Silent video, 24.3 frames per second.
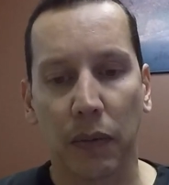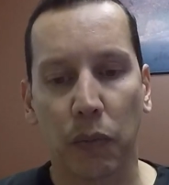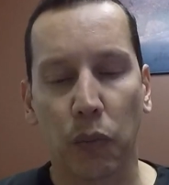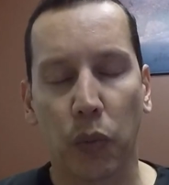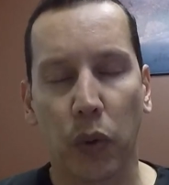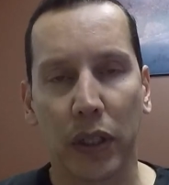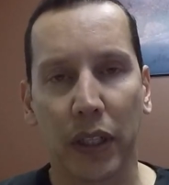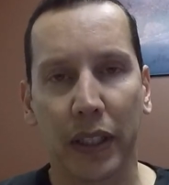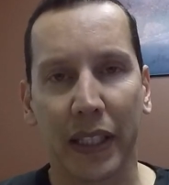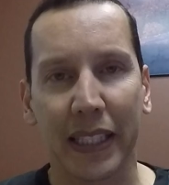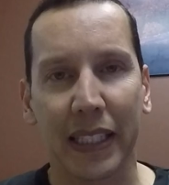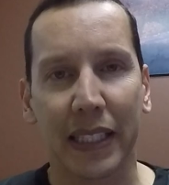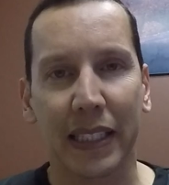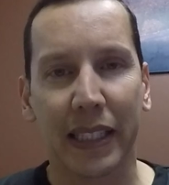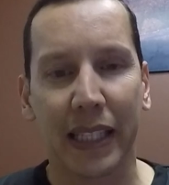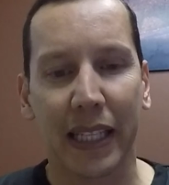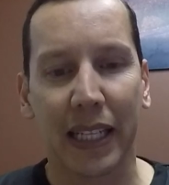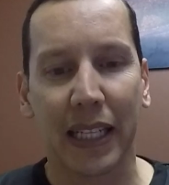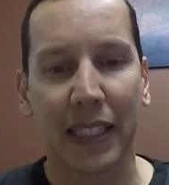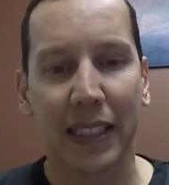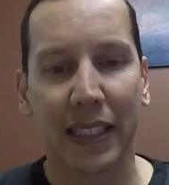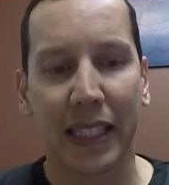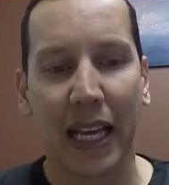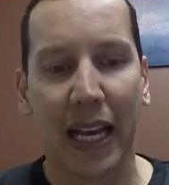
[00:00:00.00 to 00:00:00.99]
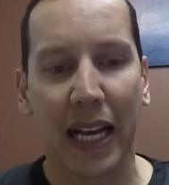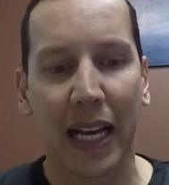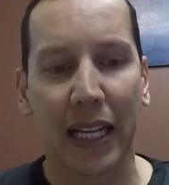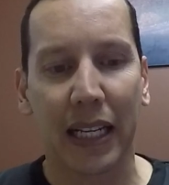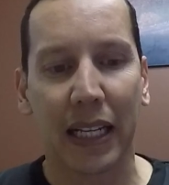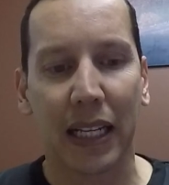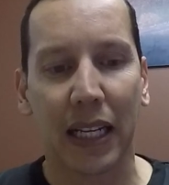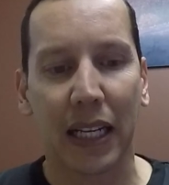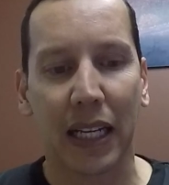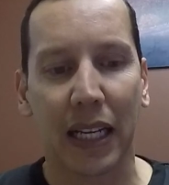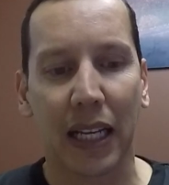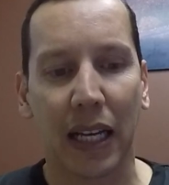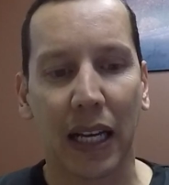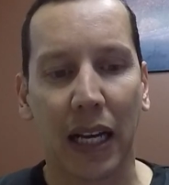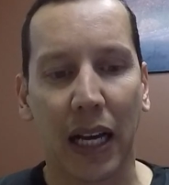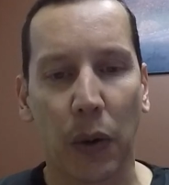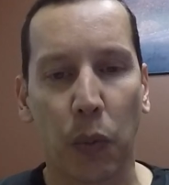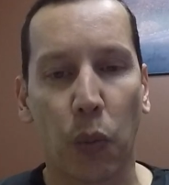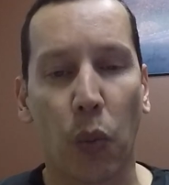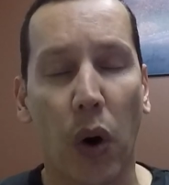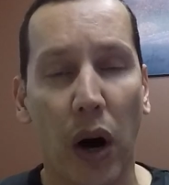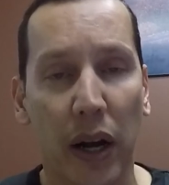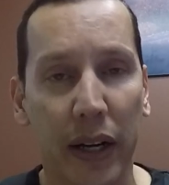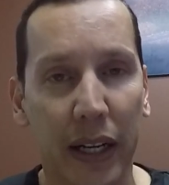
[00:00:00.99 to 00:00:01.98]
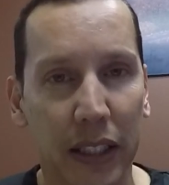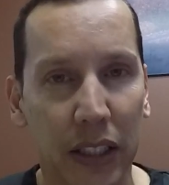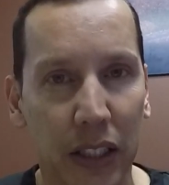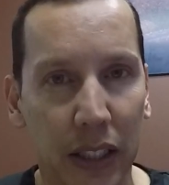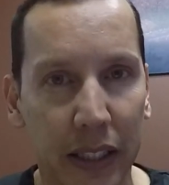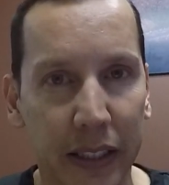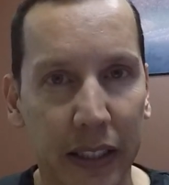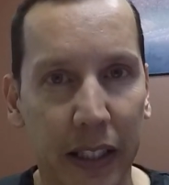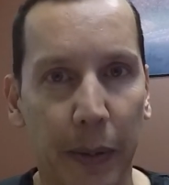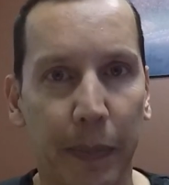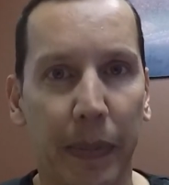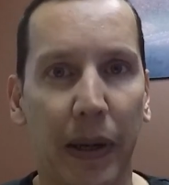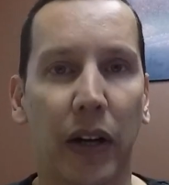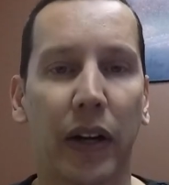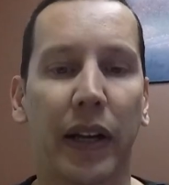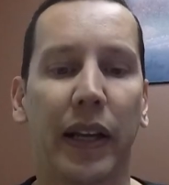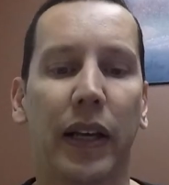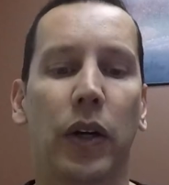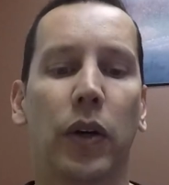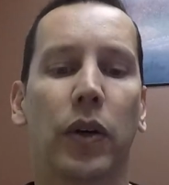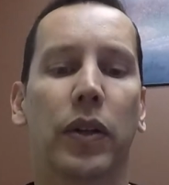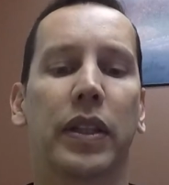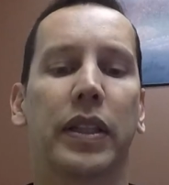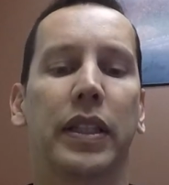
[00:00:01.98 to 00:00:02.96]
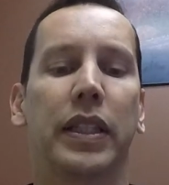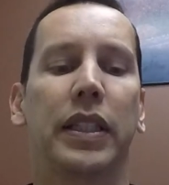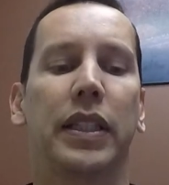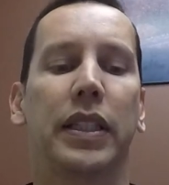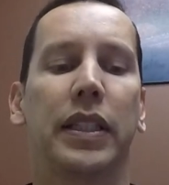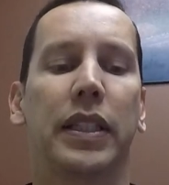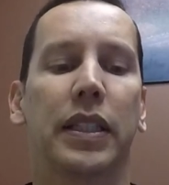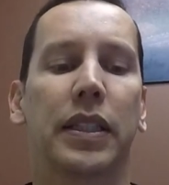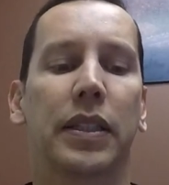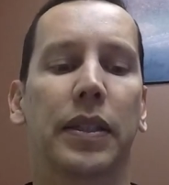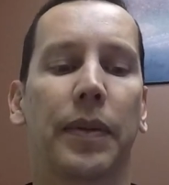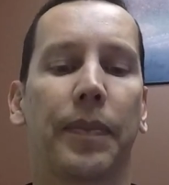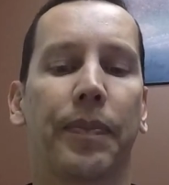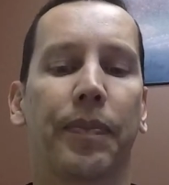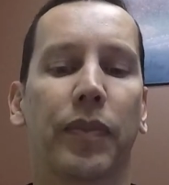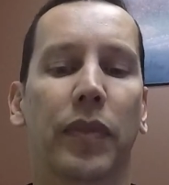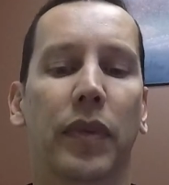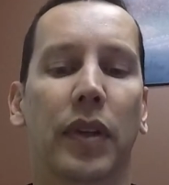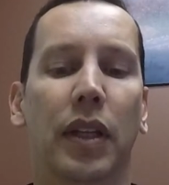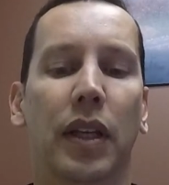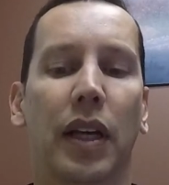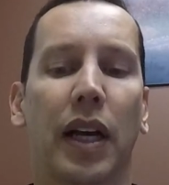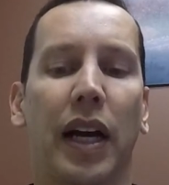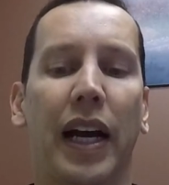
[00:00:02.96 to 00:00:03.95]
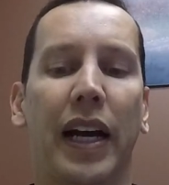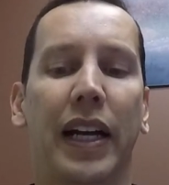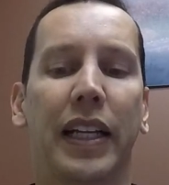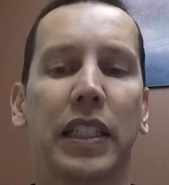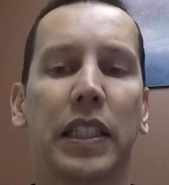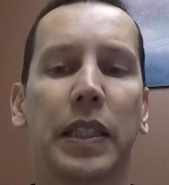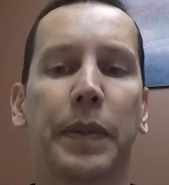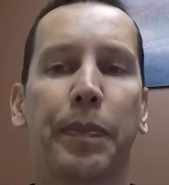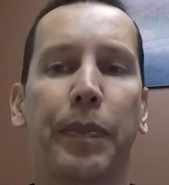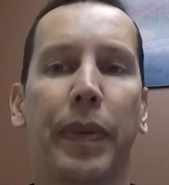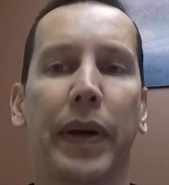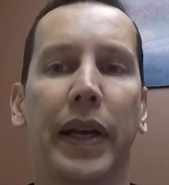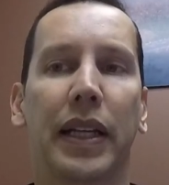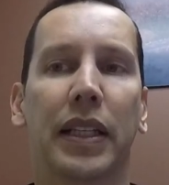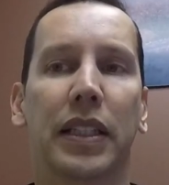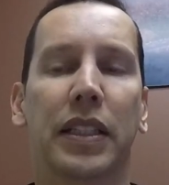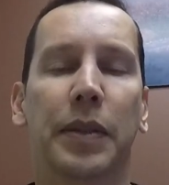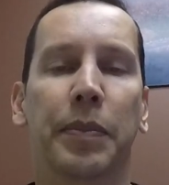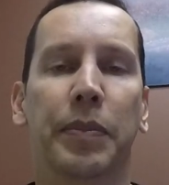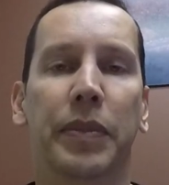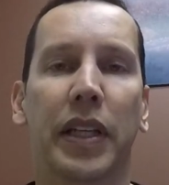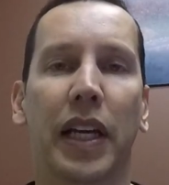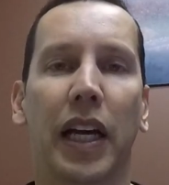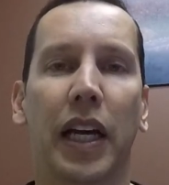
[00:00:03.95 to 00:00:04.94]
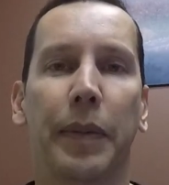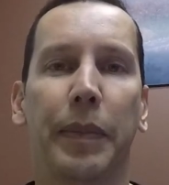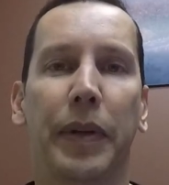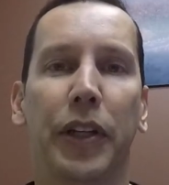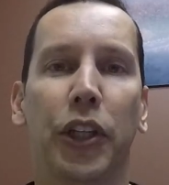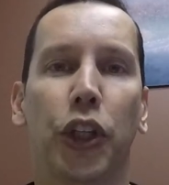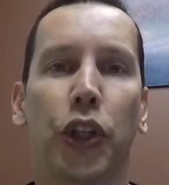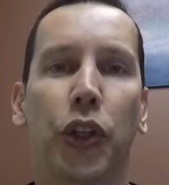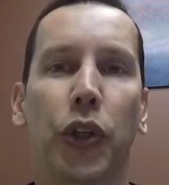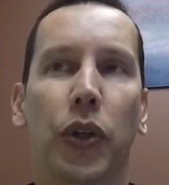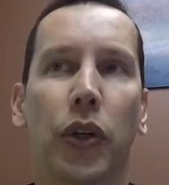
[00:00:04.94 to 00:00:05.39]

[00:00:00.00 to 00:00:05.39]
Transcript: One of these things that I wanted to say about health is I spent some time in